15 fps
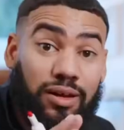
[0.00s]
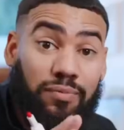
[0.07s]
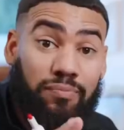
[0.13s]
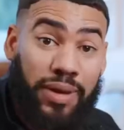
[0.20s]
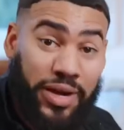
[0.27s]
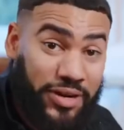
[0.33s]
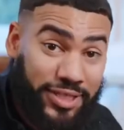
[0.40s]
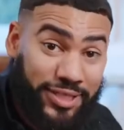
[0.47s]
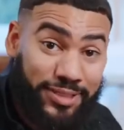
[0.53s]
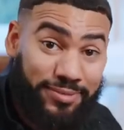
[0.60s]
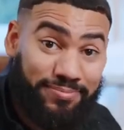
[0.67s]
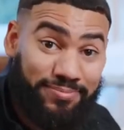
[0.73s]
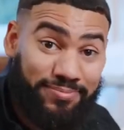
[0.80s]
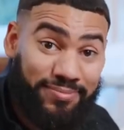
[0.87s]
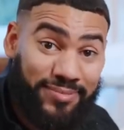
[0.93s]
Parents,
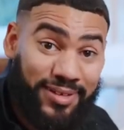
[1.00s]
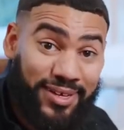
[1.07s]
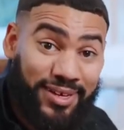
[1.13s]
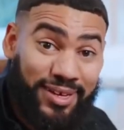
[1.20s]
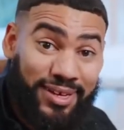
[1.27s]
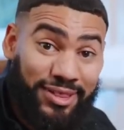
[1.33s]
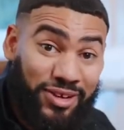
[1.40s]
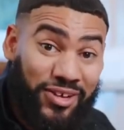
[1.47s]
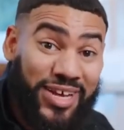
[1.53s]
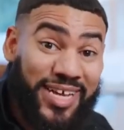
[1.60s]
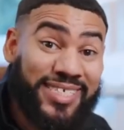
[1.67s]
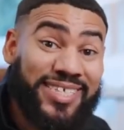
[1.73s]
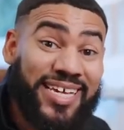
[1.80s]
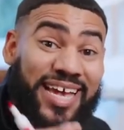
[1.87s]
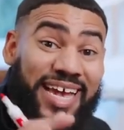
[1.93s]
there
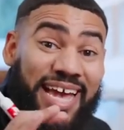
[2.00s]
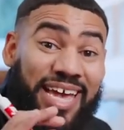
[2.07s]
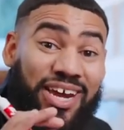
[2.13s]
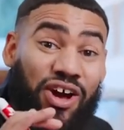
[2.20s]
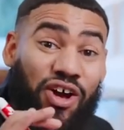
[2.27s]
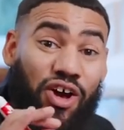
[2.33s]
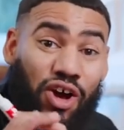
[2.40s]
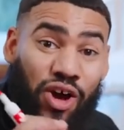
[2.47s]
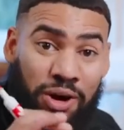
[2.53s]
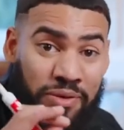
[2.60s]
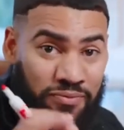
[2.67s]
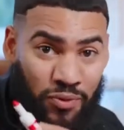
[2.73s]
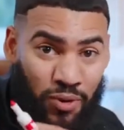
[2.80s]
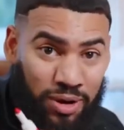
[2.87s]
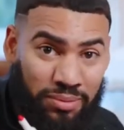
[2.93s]
is an art
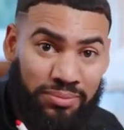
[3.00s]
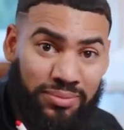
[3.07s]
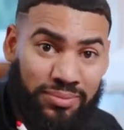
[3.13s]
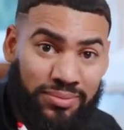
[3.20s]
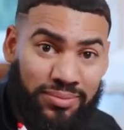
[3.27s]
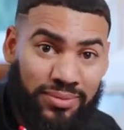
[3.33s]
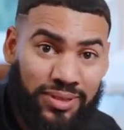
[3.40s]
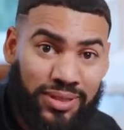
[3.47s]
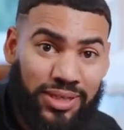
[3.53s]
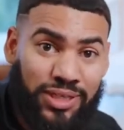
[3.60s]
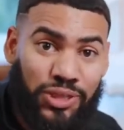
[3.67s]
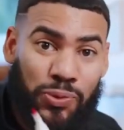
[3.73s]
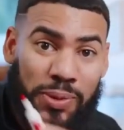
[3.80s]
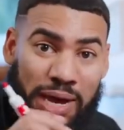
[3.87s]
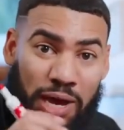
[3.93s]
form
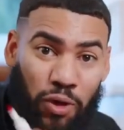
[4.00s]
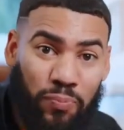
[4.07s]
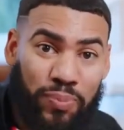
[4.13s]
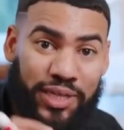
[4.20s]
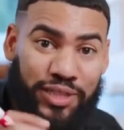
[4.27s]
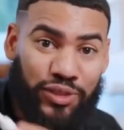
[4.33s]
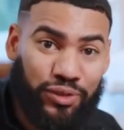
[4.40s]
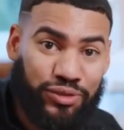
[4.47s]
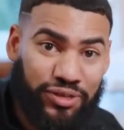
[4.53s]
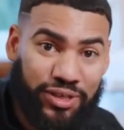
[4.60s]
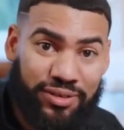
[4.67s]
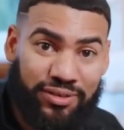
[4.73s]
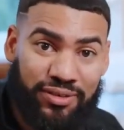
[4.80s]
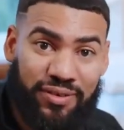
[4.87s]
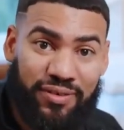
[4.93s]
to helping
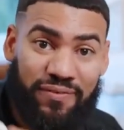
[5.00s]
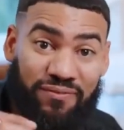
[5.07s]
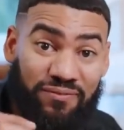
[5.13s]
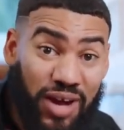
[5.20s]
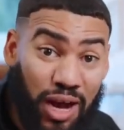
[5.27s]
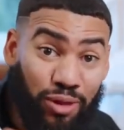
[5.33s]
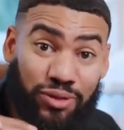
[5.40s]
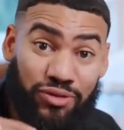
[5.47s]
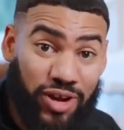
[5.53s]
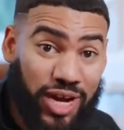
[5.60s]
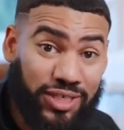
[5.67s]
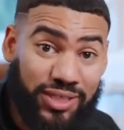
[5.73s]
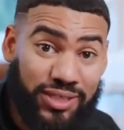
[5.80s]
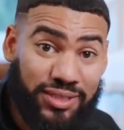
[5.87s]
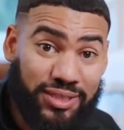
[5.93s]
children follow
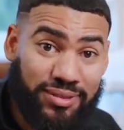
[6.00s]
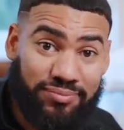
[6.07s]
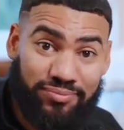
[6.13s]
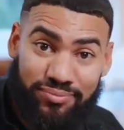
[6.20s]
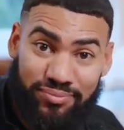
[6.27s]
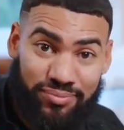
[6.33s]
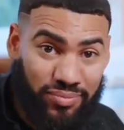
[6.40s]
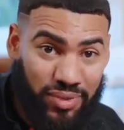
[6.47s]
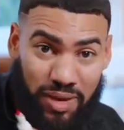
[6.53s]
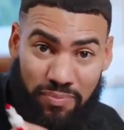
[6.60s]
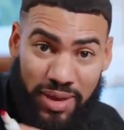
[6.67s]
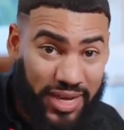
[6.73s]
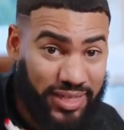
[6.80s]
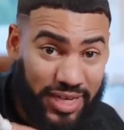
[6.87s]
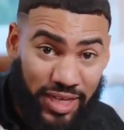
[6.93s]
directions and
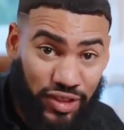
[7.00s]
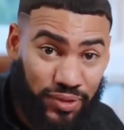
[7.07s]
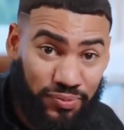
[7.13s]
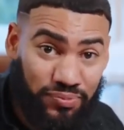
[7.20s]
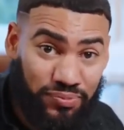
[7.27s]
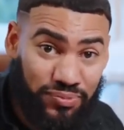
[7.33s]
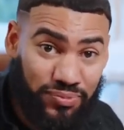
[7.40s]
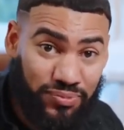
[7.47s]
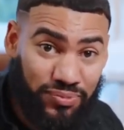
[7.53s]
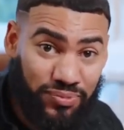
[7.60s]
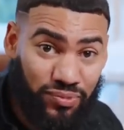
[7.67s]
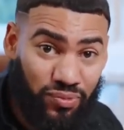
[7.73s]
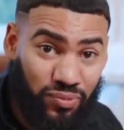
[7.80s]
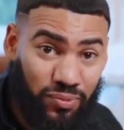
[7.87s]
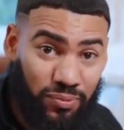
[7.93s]
pay attention.
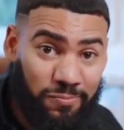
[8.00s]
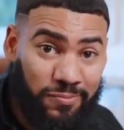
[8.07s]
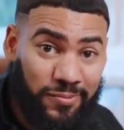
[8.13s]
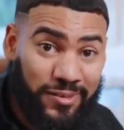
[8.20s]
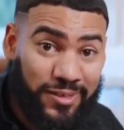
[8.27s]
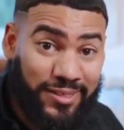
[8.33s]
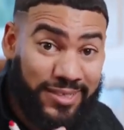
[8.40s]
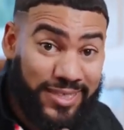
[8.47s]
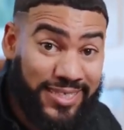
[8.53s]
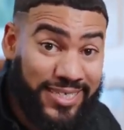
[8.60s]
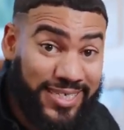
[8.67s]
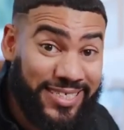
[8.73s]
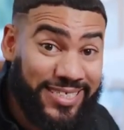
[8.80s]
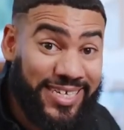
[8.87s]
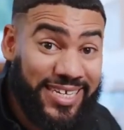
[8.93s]
This
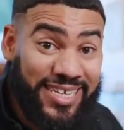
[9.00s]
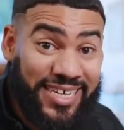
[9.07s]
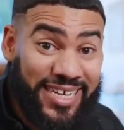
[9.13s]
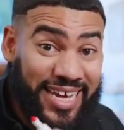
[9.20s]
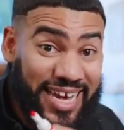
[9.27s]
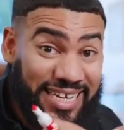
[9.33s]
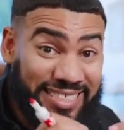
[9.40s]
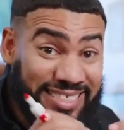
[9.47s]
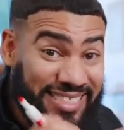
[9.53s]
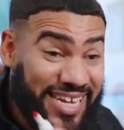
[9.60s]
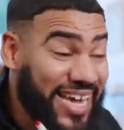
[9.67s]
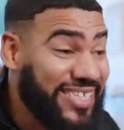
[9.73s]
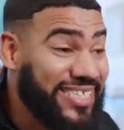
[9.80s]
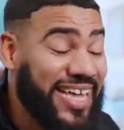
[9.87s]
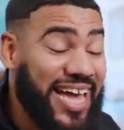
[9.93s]
is a
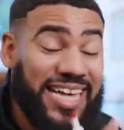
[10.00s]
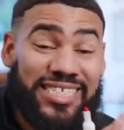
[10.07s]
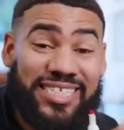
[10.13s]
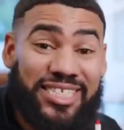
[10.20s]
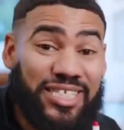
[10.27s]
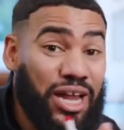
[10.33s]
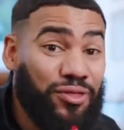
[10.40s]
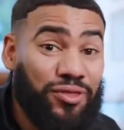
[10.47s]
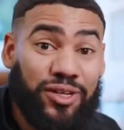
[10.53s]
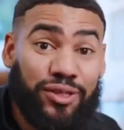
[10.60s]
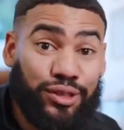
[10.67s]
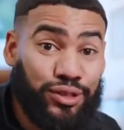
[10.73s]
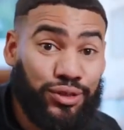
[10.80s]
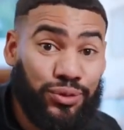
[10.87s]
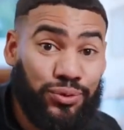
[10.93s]
science that has nothing to
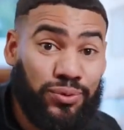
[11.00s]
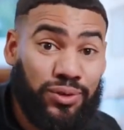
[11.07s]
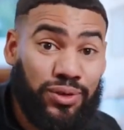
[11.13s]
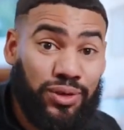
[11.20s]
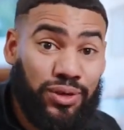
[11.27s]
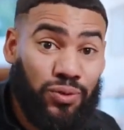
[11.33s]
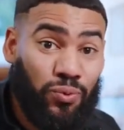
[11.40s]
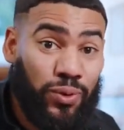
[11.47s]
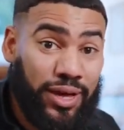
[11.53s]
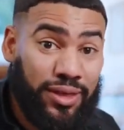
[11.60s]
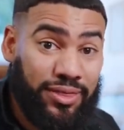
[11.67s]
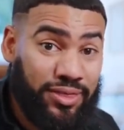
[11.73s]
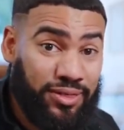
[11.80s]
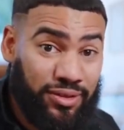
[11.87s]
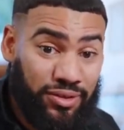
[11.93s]
do
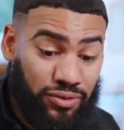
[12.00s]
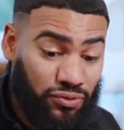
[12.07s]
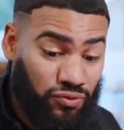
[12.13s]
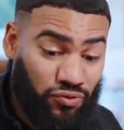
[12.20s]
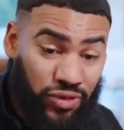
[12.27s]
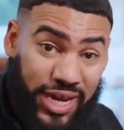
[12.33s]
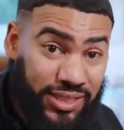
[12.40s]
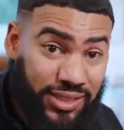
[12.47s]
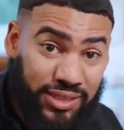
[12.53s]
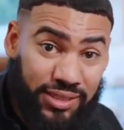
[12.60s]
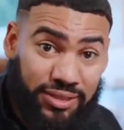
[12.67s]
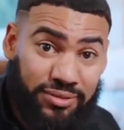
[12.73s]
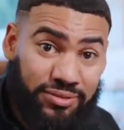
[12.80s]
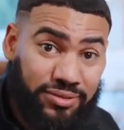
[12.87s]
with race,